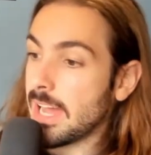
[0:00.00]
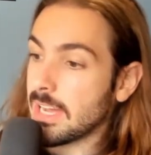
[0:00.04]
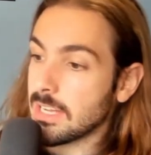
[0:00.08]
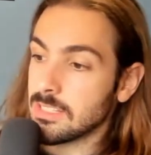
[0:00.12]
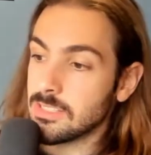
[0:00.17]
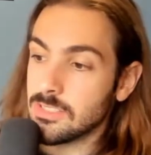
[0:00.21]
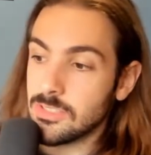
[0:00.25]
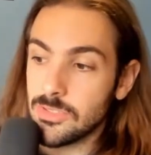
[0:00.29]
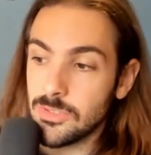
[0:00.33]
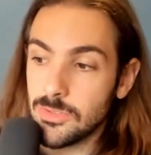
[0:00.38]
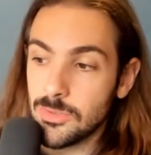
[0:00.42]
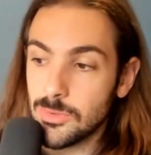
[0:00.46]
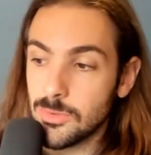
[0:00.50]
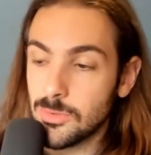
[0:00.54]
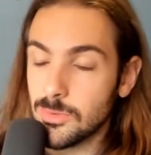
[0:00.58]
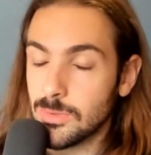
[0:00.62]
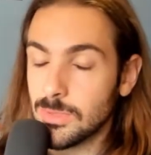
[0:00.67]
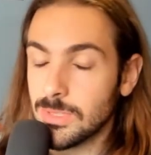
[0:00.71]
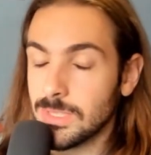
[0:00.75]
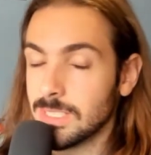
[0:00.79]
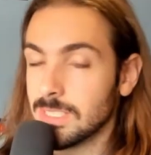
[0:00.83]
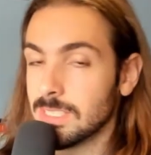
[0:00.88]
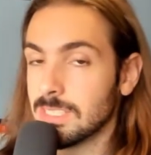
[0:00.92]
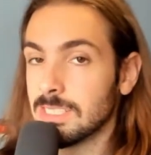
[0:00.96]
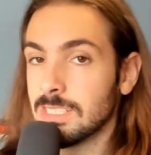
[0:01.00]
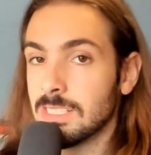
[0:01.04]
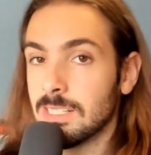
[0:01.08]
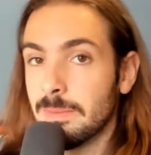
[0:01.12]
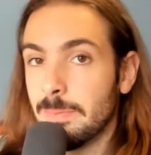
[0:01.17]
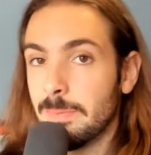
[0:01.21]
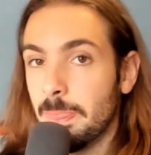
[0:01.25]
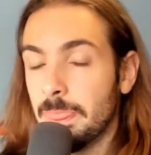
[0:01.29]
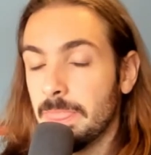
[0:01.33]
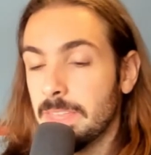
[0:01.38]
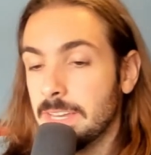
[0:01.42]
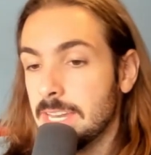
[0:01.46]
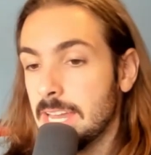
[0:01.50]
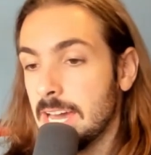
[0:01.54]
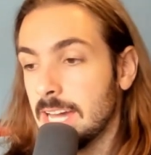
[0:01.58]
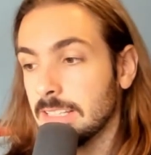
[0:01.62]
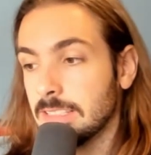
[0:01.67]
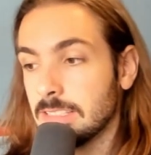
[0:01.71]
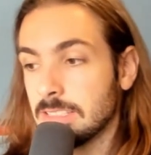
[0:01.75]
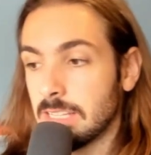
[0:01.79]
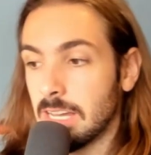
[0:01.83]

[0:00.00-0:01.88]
to the Nets.